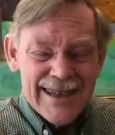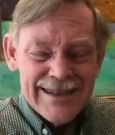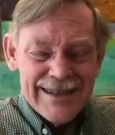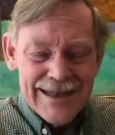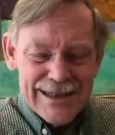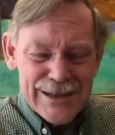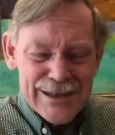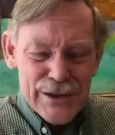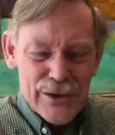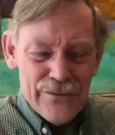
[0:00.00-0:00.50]

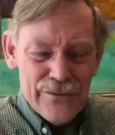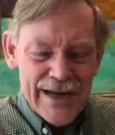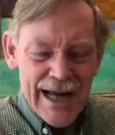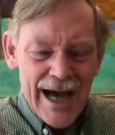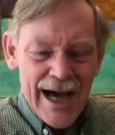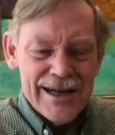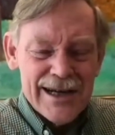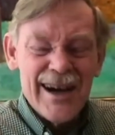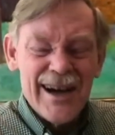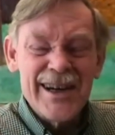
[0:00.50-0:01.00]
sort of
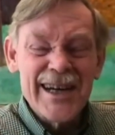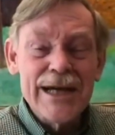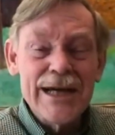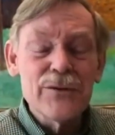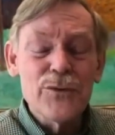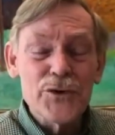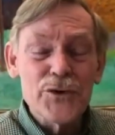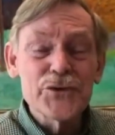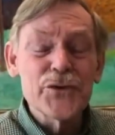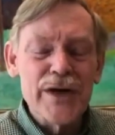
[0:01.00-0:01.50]
not
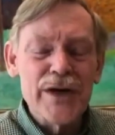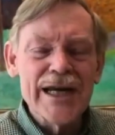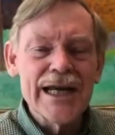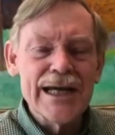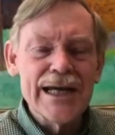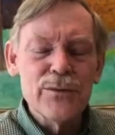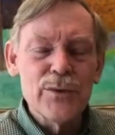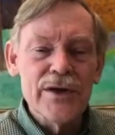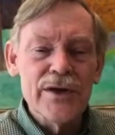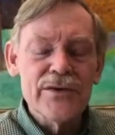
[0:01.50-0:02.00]
unequal treaty
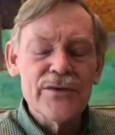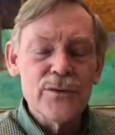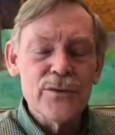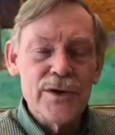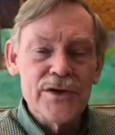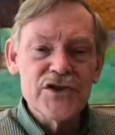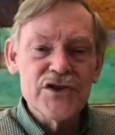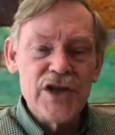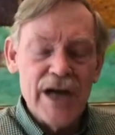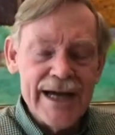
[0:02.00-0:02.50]

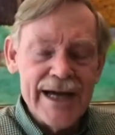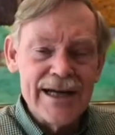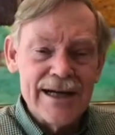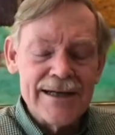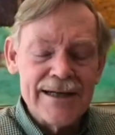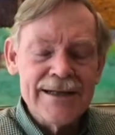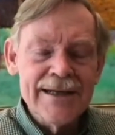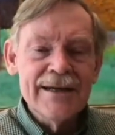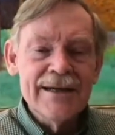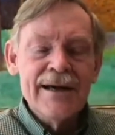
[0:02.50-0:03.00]
with China
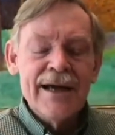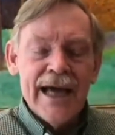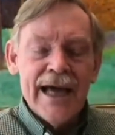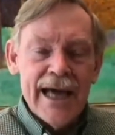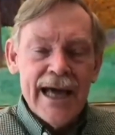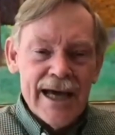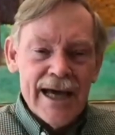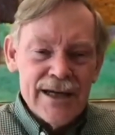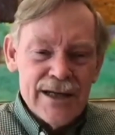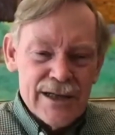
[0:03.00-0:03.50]

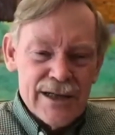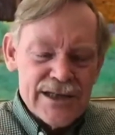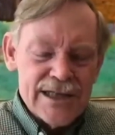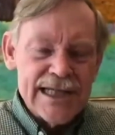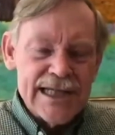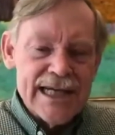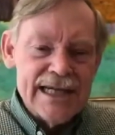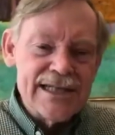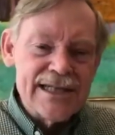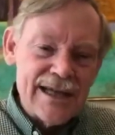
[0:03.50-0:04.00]
and
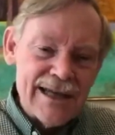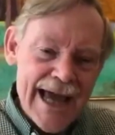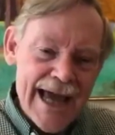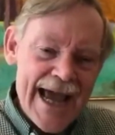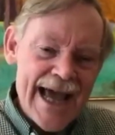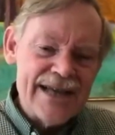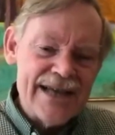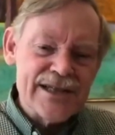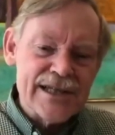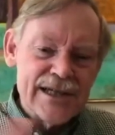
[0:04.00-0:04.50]
sees
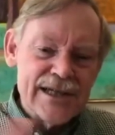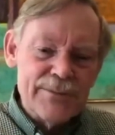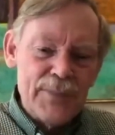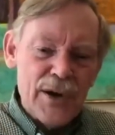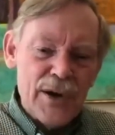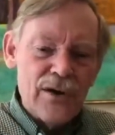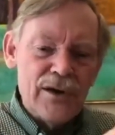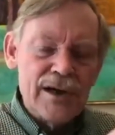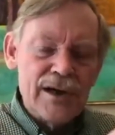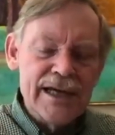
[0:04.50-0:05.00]
Alaska
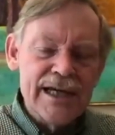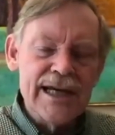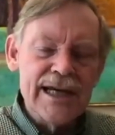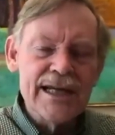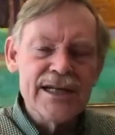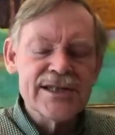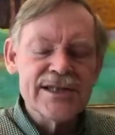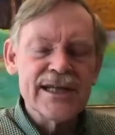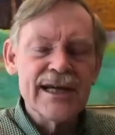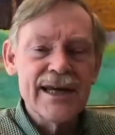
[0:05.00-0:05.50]
partly in
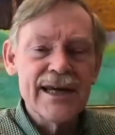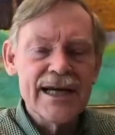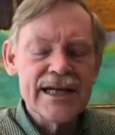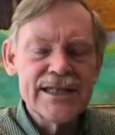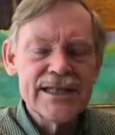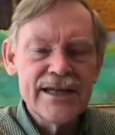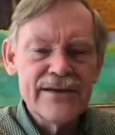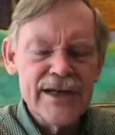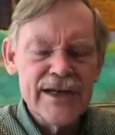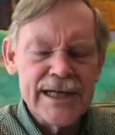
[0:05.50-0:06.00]
its
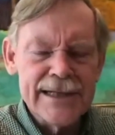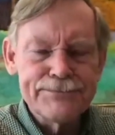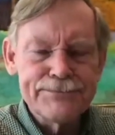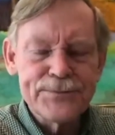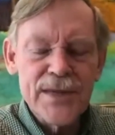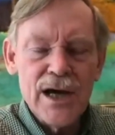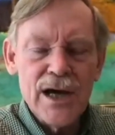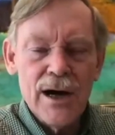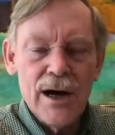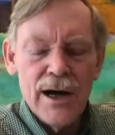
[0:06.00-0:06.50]
connectivity
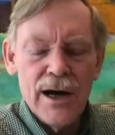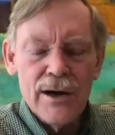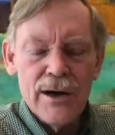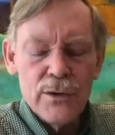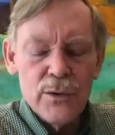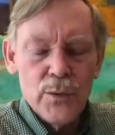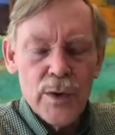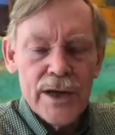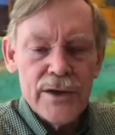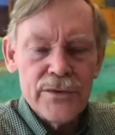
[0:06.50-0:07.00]

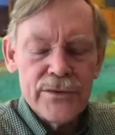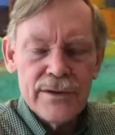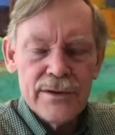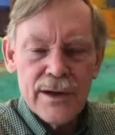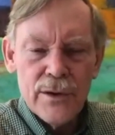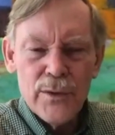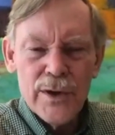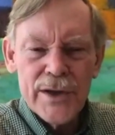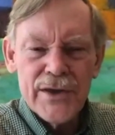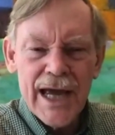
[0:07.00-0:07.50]

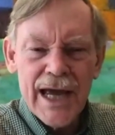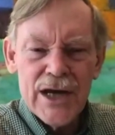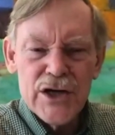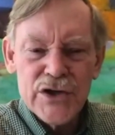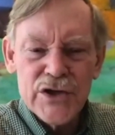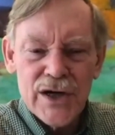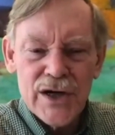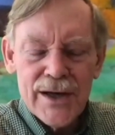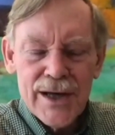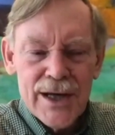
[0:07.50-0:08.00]
with
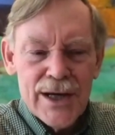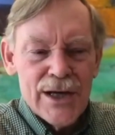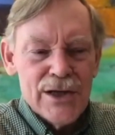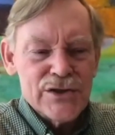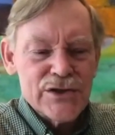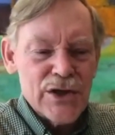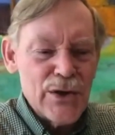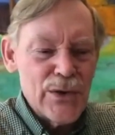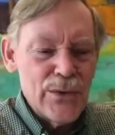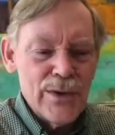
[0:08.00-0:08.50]
Asia.
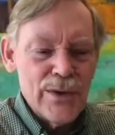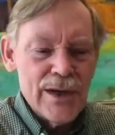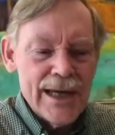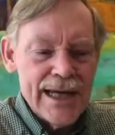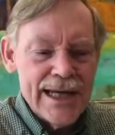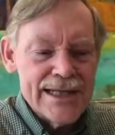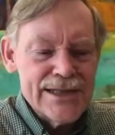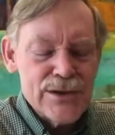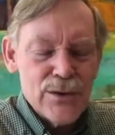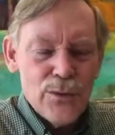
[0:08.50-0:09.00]
So
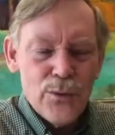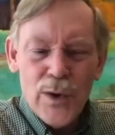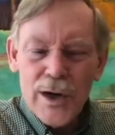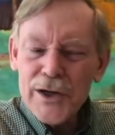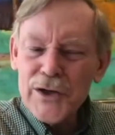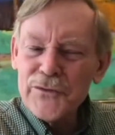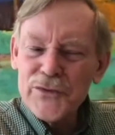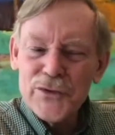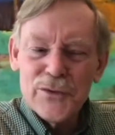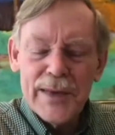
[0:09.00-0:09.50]
he's a
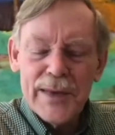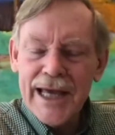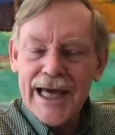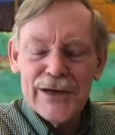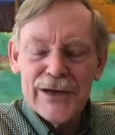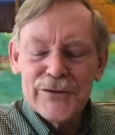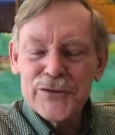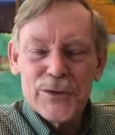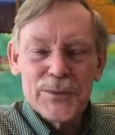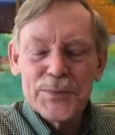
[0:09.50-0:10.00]
wonderful
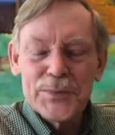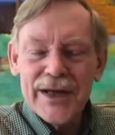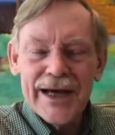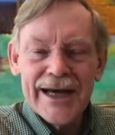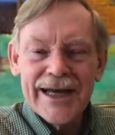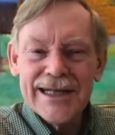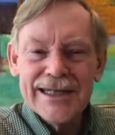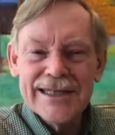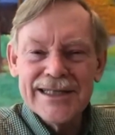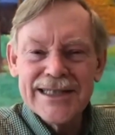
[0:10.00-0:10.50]
man for
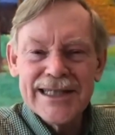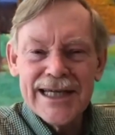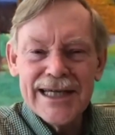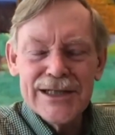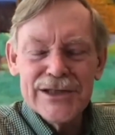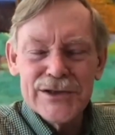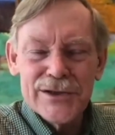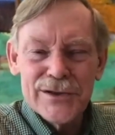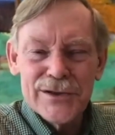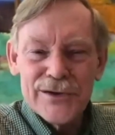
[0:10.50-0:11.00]
planting
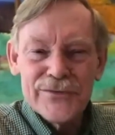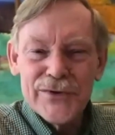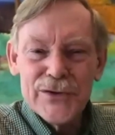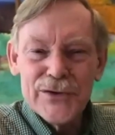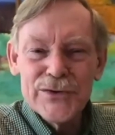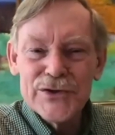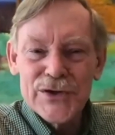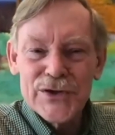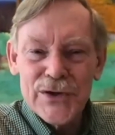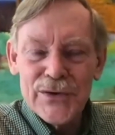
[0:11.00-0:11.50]
seeds of the
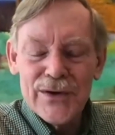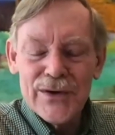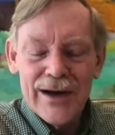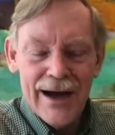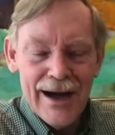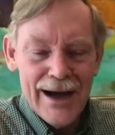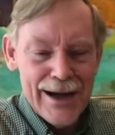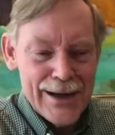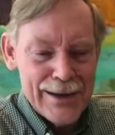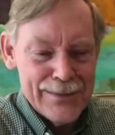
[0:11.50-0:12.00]
future
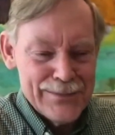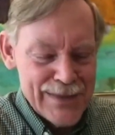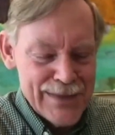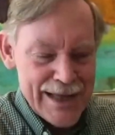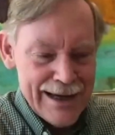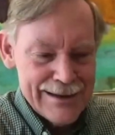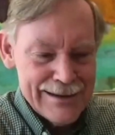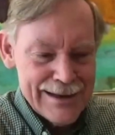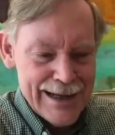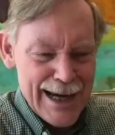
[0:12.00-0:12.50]

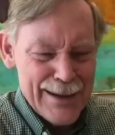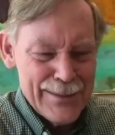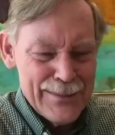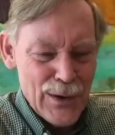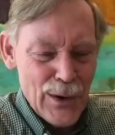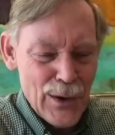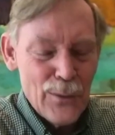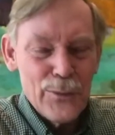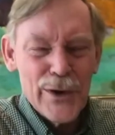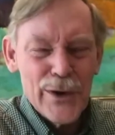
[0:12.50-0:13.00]
that I
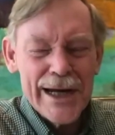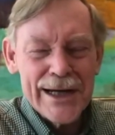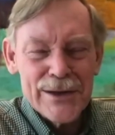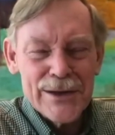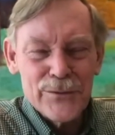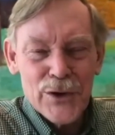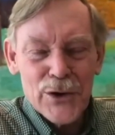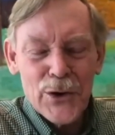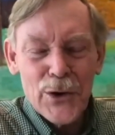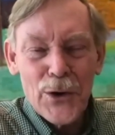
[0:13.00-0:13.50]
hope we can
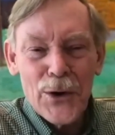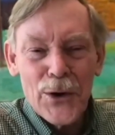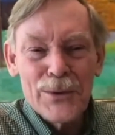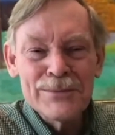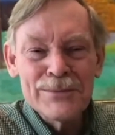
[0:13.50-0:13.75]
recall.